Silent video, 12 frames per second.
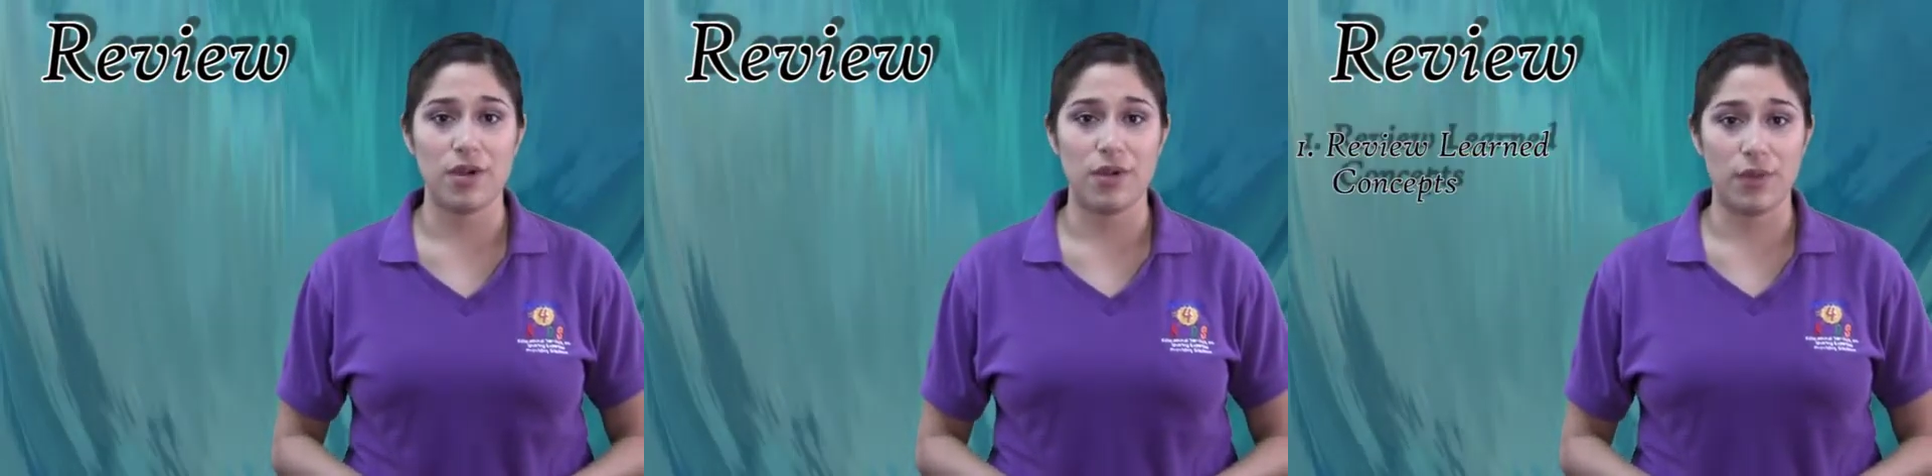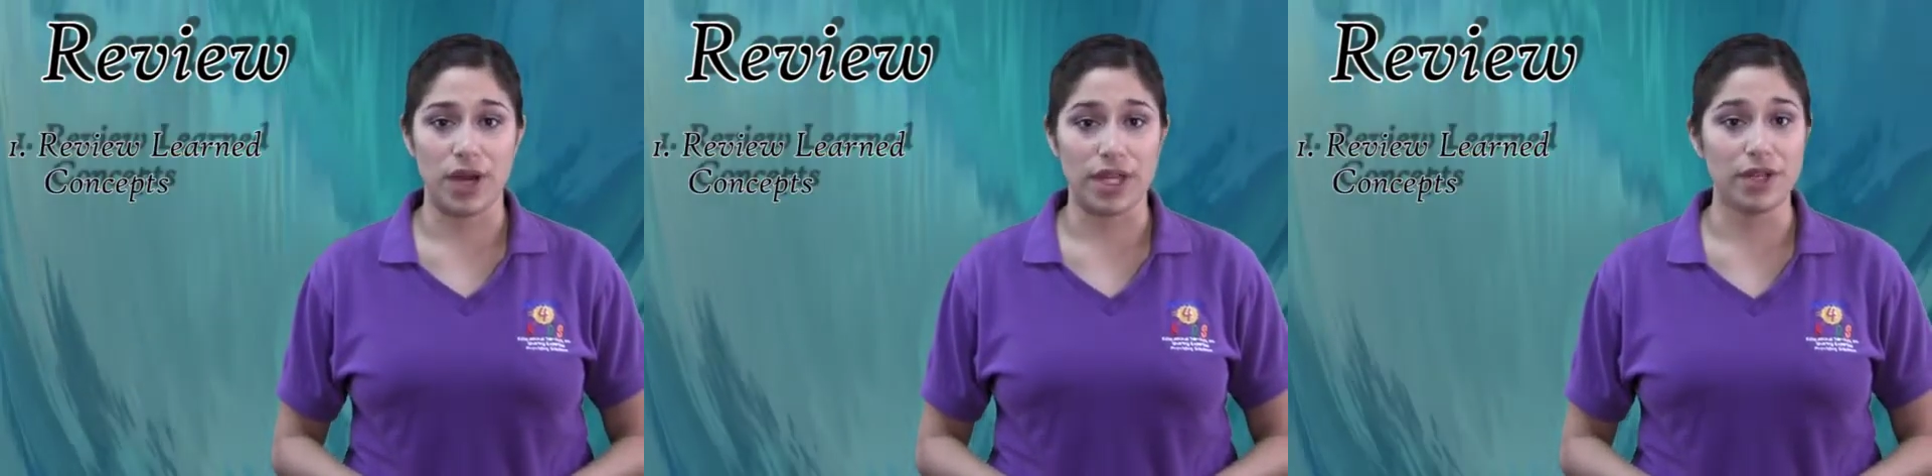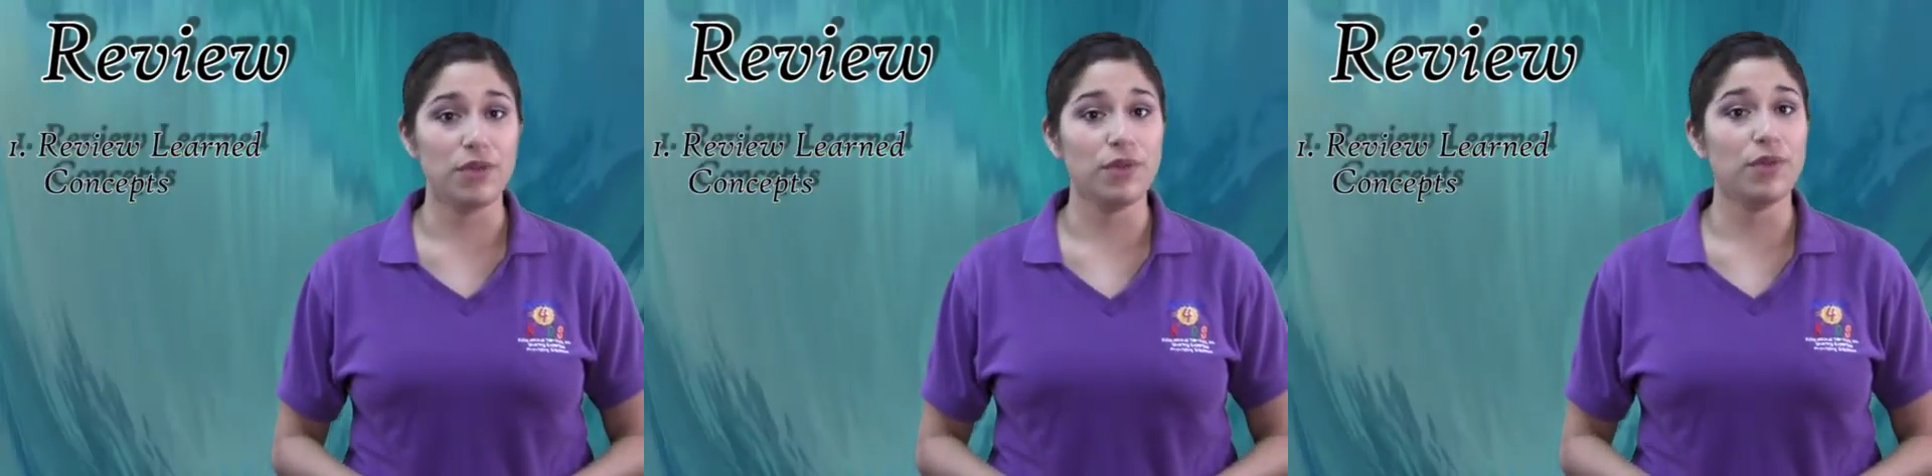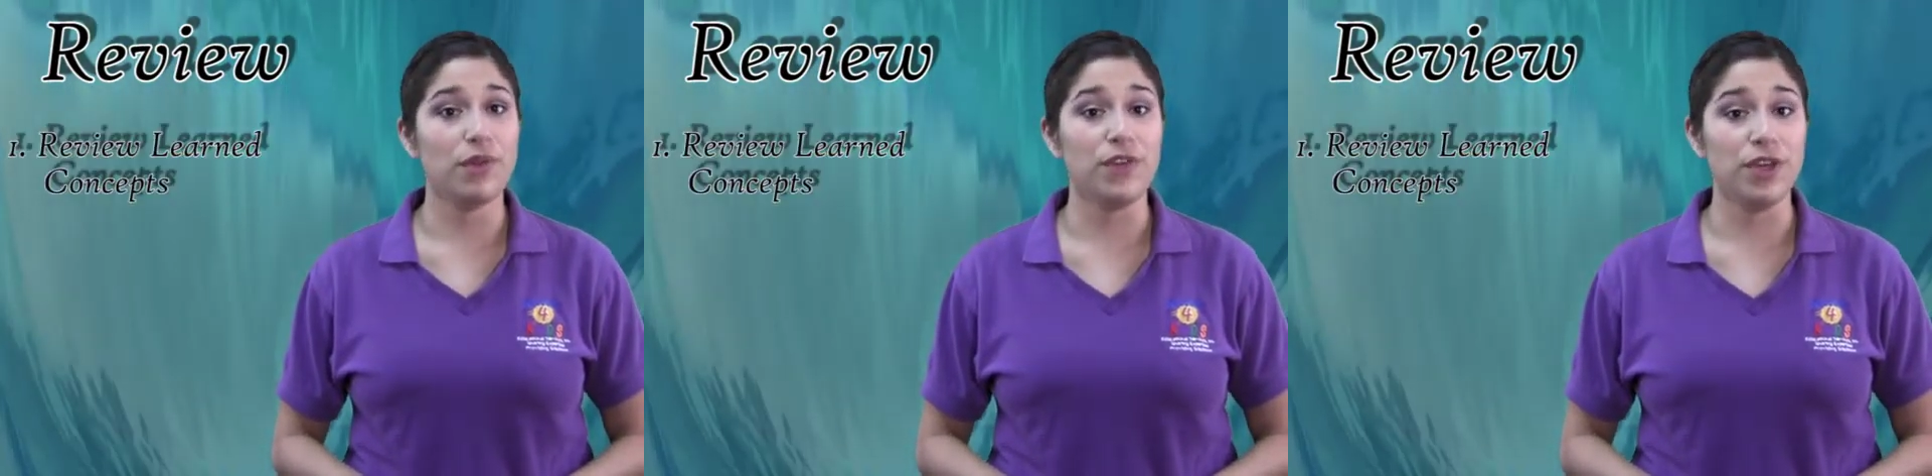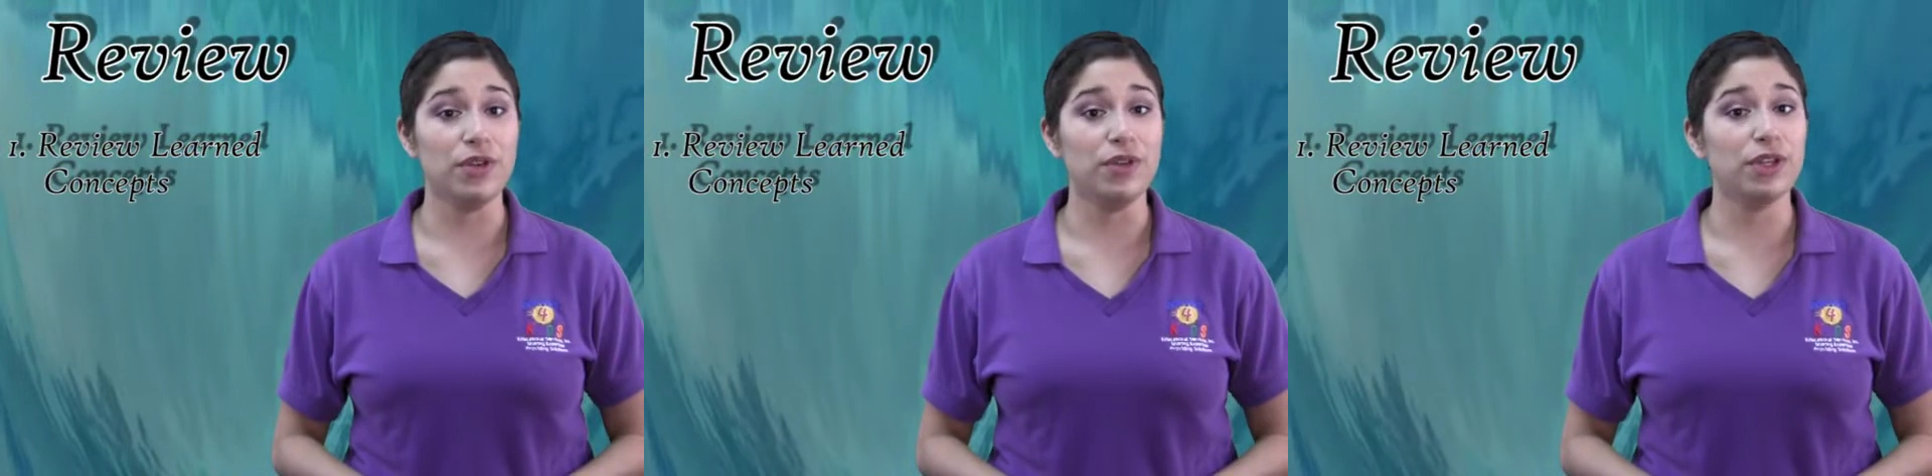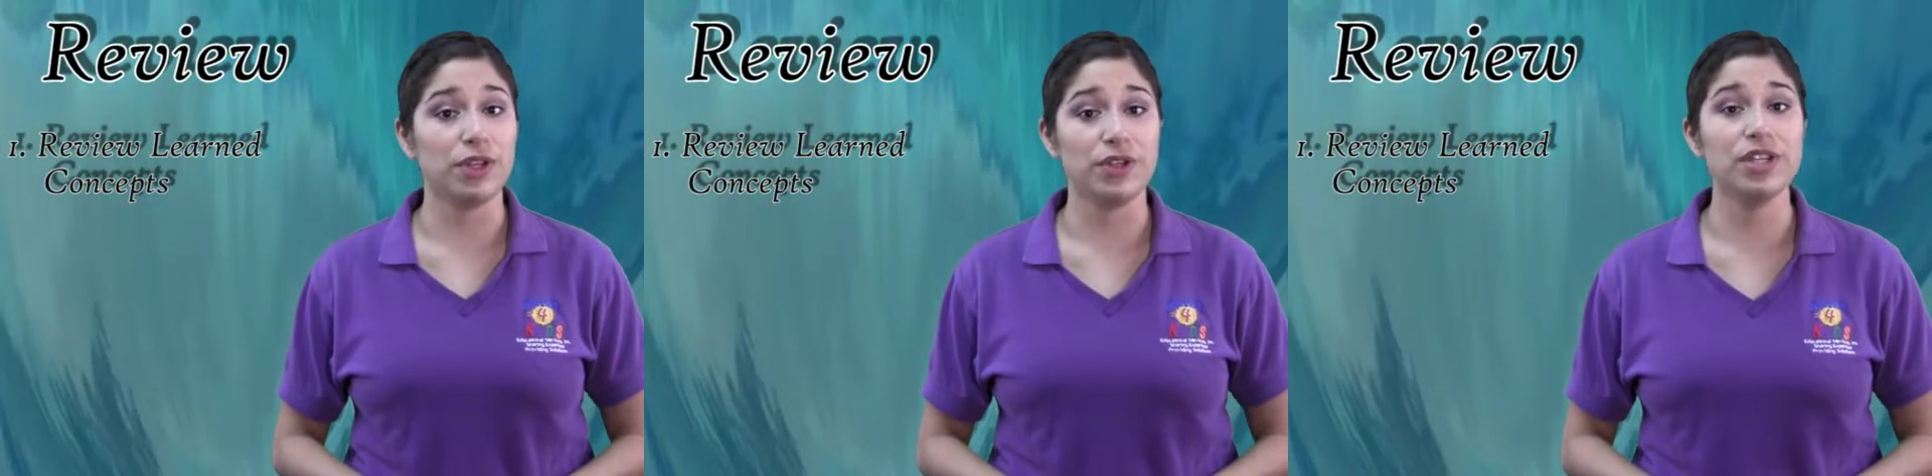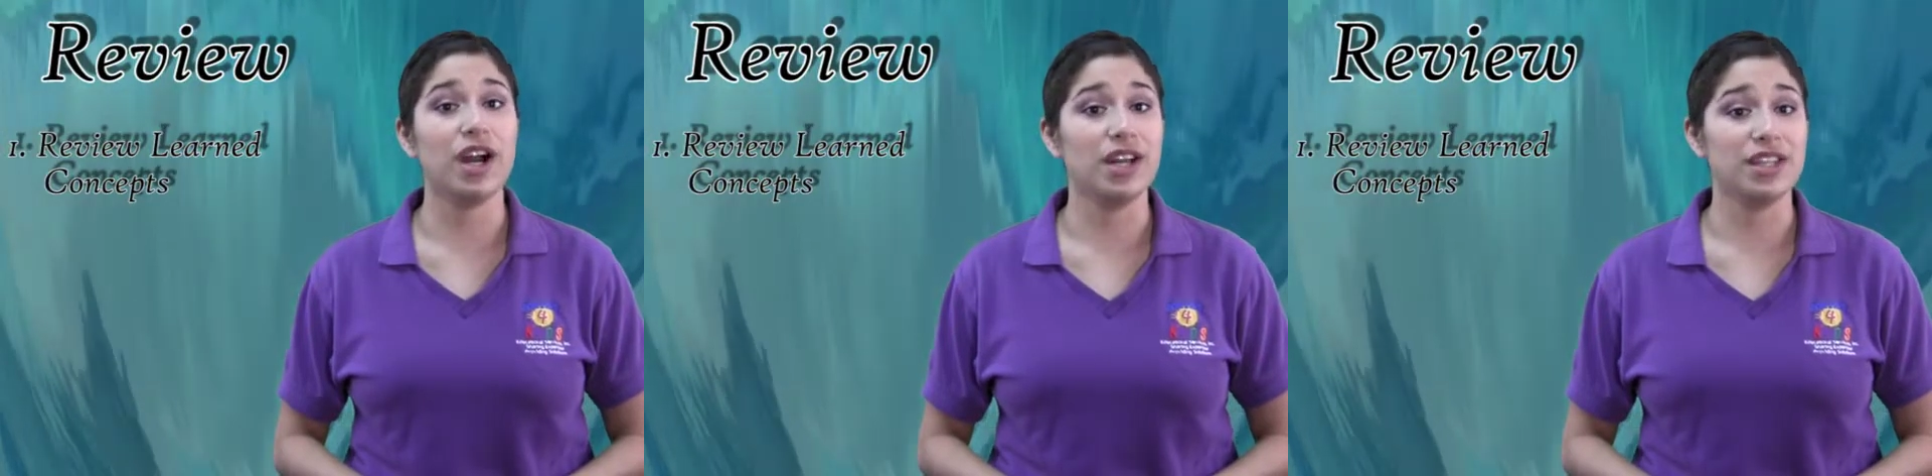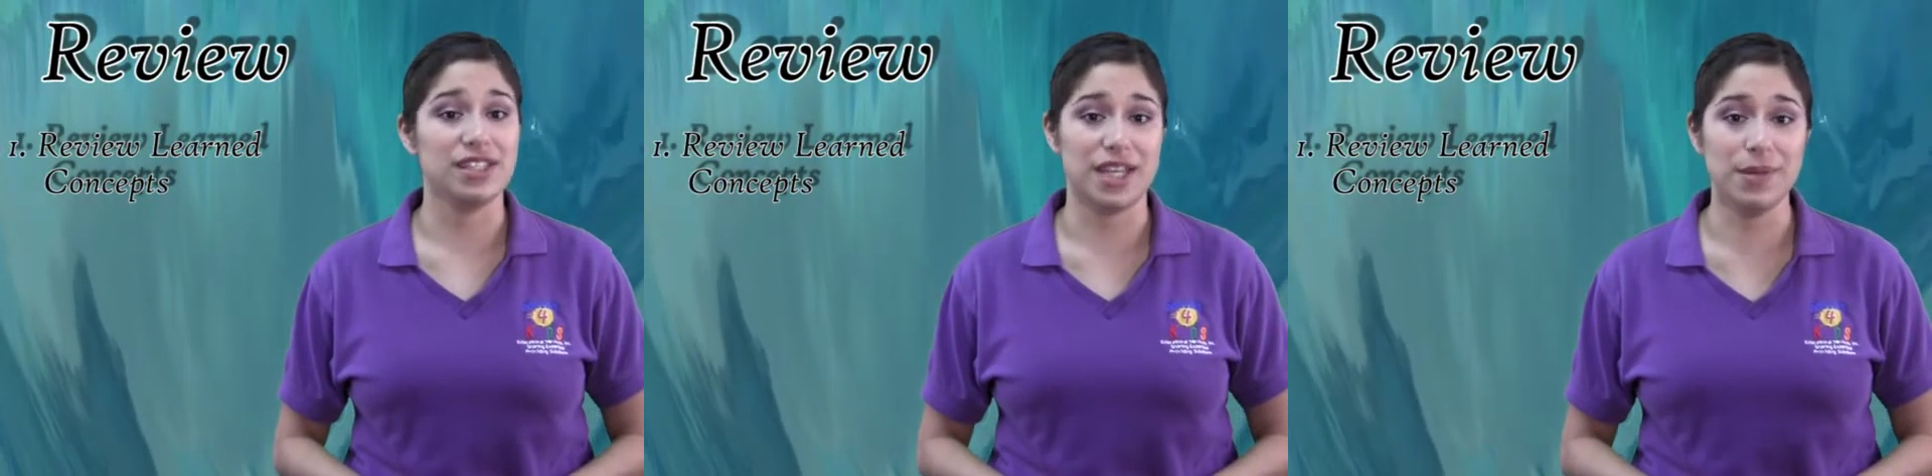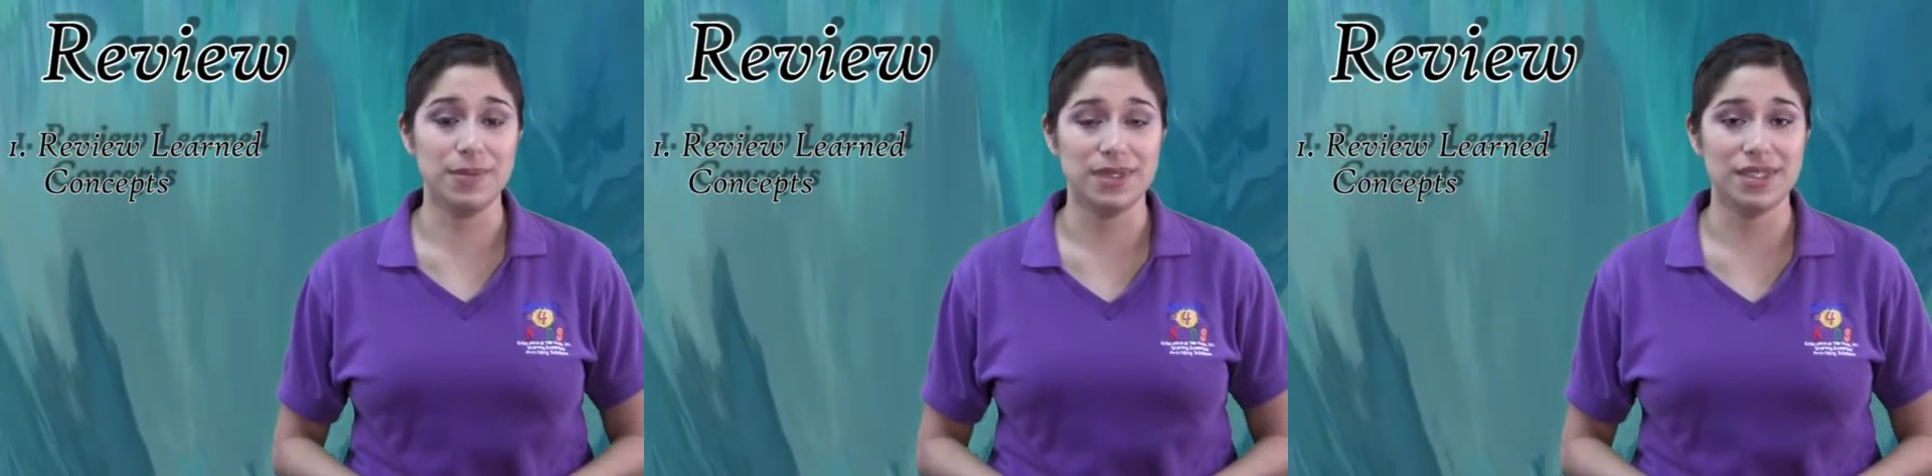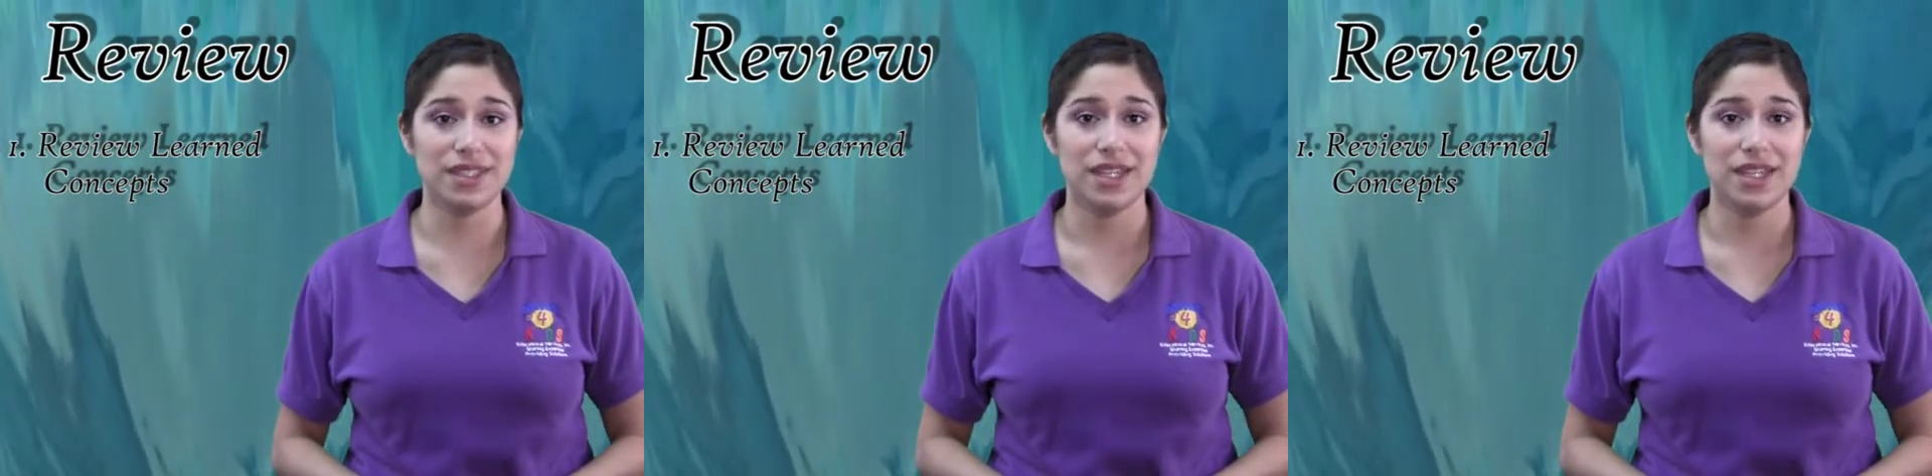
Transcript: 1. Review learned concepts.